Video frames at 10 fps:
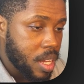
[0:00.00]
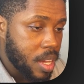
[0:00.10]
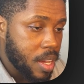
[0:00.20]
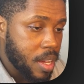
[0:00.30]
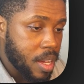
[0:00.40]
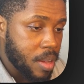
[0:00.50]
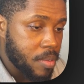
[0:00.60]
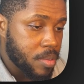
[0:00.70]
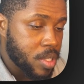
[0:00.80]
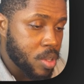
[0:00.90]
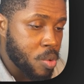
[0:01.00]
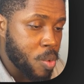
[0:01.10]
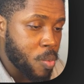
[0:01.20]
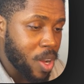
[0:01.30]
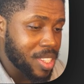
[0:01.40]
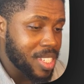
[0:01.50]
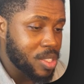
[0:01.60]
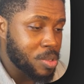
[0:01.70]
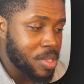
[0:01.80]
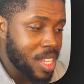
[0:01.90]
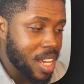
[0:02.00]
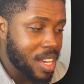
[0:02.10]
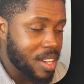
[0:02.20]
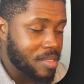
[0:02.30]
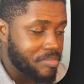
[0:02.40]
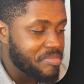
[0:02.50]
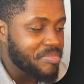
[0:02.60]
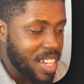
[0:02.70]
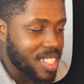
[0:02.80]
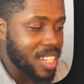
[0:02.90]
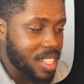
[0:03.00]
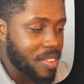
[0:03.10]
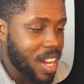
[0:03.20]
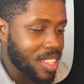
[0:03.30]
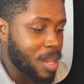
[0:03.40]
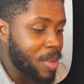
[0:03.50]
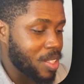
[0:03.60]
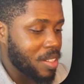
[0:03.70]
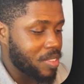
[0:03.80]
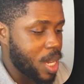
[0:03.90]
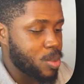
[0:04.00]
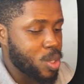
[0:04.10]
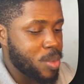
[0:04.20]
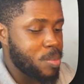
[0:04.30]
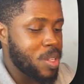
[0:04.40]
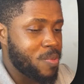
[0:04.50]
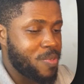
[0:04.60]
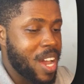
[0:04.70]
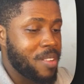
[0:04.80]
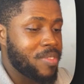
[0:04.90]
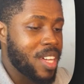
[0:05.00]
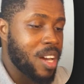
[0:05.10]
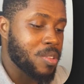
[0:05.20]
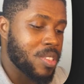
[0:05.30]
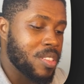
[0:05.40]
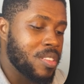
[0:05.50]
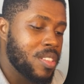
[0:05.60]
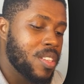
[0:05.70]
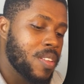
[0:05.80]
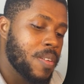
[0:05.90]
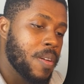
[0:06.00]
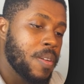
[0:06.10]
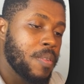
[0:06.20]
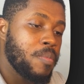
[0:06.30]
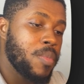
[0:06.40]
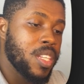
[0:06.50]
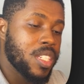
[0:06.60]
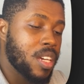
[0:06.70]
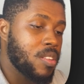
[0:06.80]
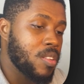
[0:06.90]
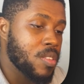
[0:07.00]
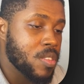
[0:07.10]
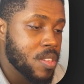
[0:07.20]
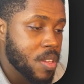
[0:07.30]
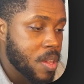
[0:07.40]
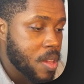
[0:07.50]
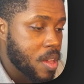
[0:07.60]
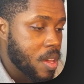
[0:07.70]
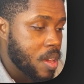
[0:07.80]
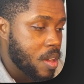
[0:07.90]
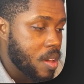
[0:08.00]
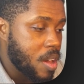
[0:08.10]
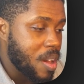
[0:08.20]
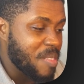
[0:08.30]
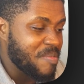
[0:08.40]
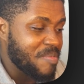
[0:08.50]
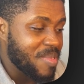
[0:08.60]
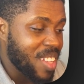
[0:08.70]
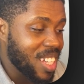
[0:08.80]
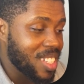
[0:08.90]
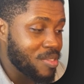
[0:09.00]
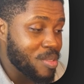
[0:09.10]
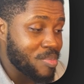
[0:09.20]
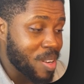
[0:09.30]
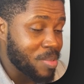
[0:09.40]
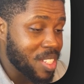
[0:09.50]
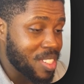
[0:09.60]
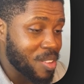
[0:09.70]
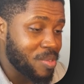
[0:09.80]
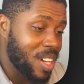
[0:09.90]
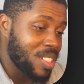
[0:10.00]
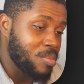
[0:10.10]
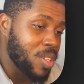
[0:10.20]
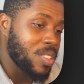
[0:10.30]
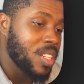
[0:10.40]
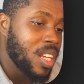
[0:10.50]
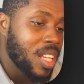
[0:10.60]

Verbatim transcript: Um, so we want it to take a significant amount of time. So maybe 5,000 milliseconds. Um, that's even probably still fast, but